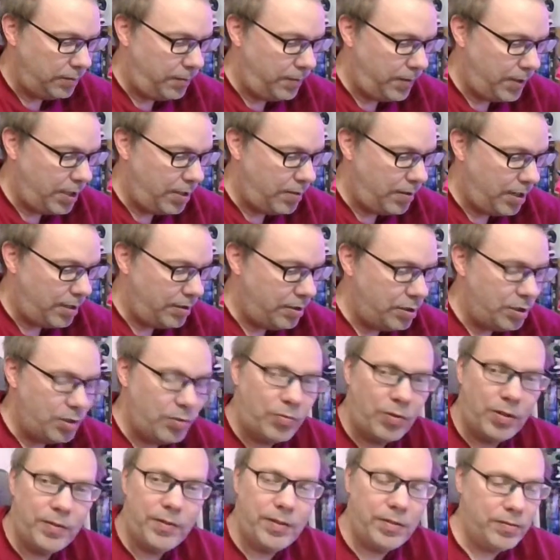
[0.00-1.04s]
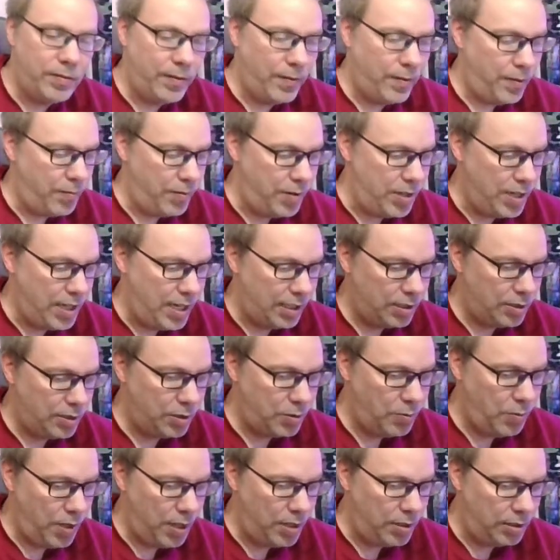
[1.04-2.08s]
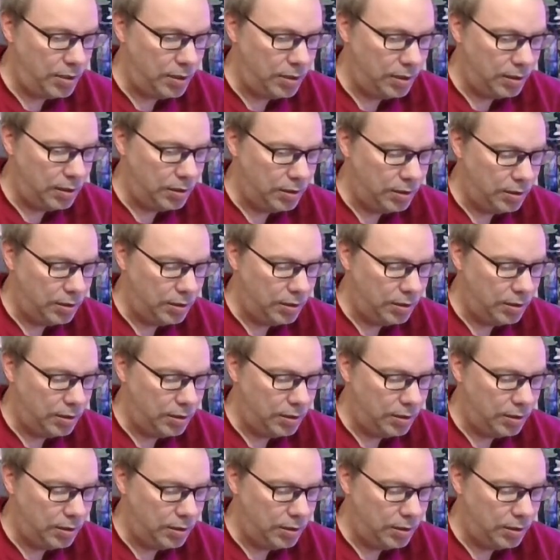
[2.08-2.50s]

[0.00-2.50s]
to figure out the derivative of 3x squared.